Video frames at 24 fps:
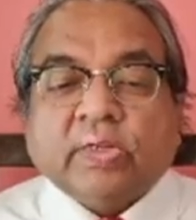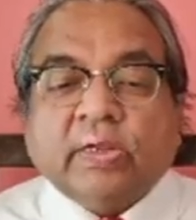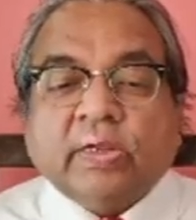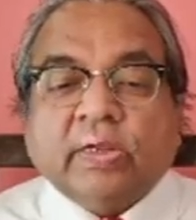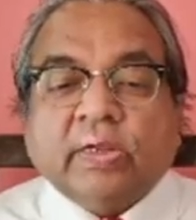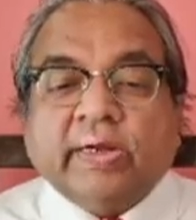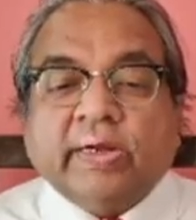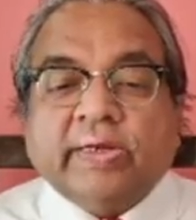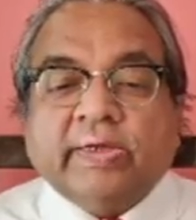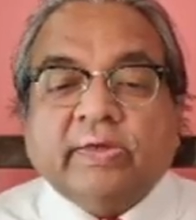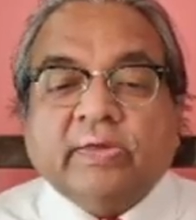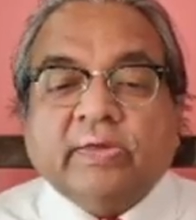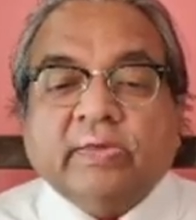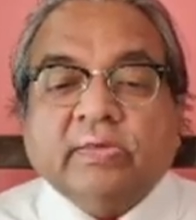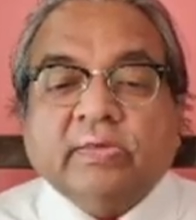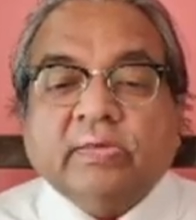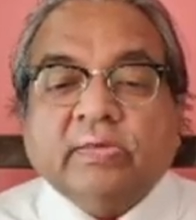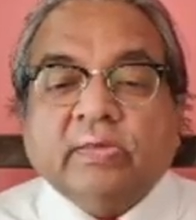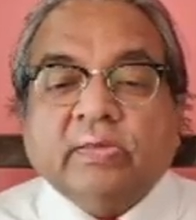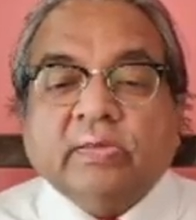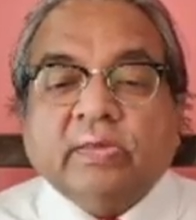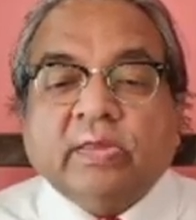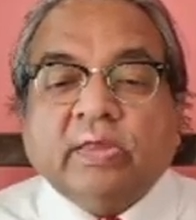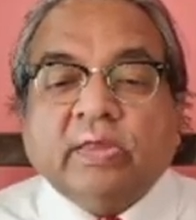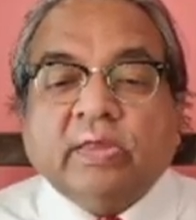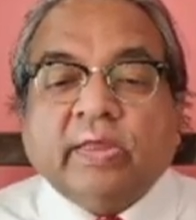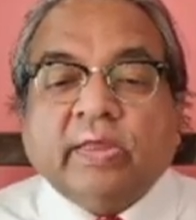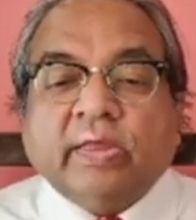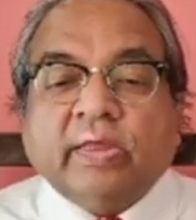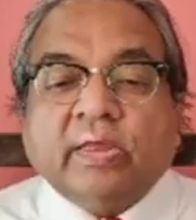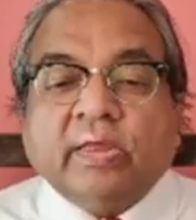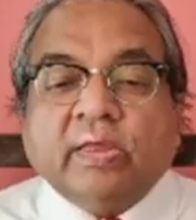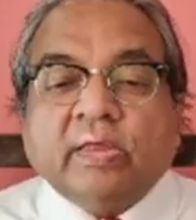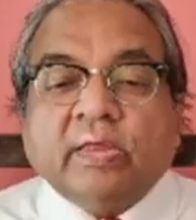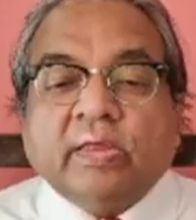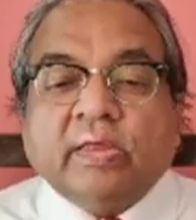and
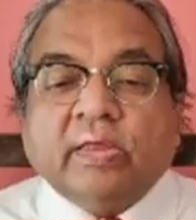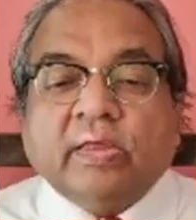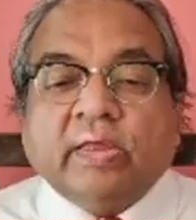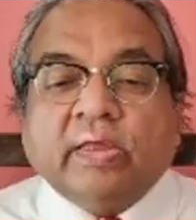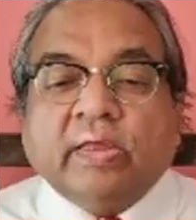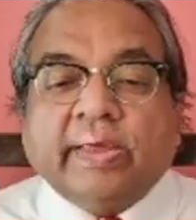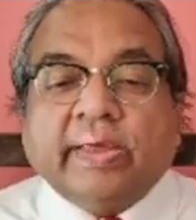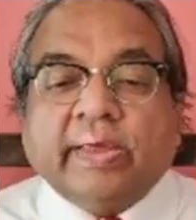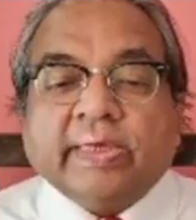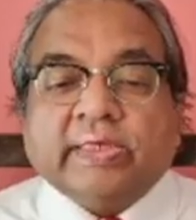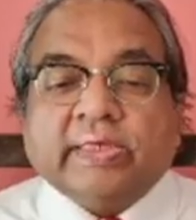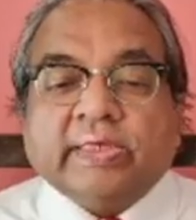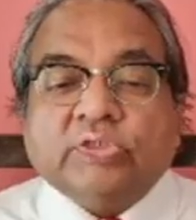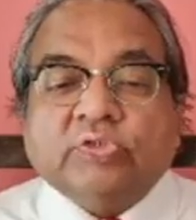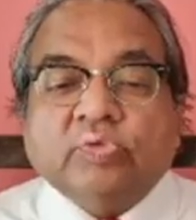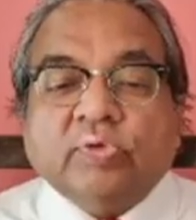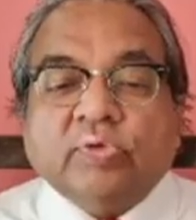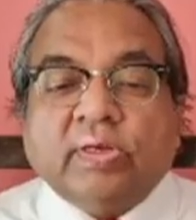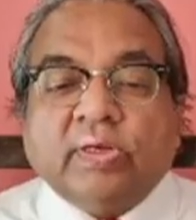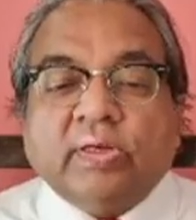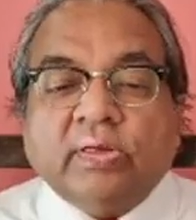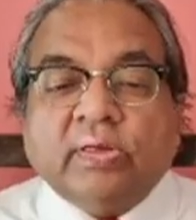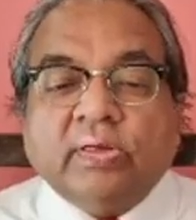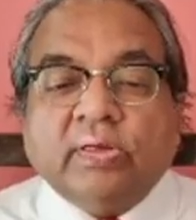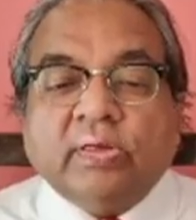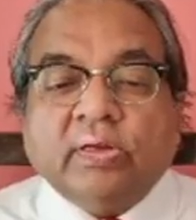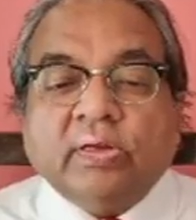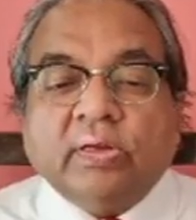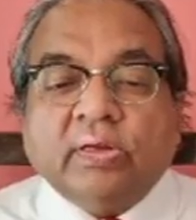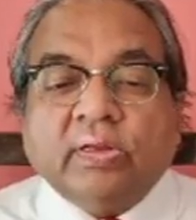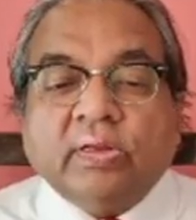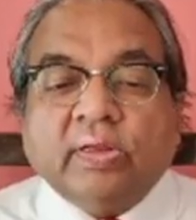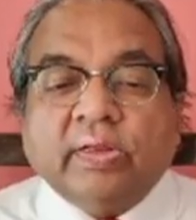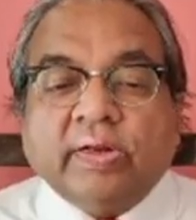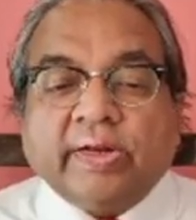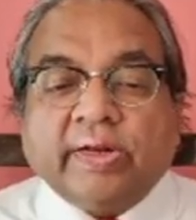actual
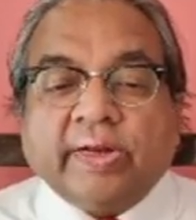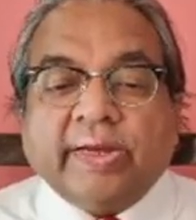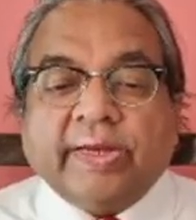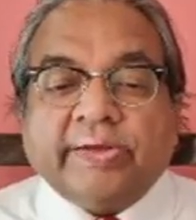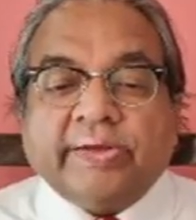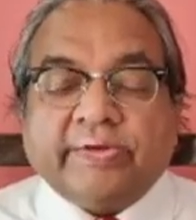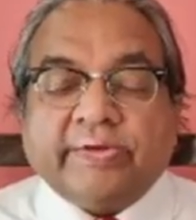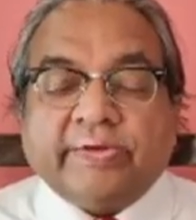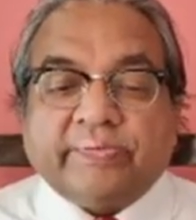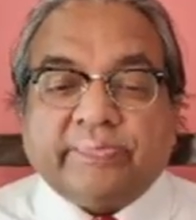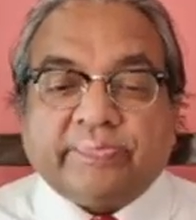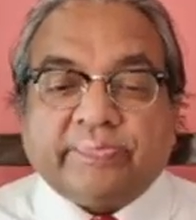rate.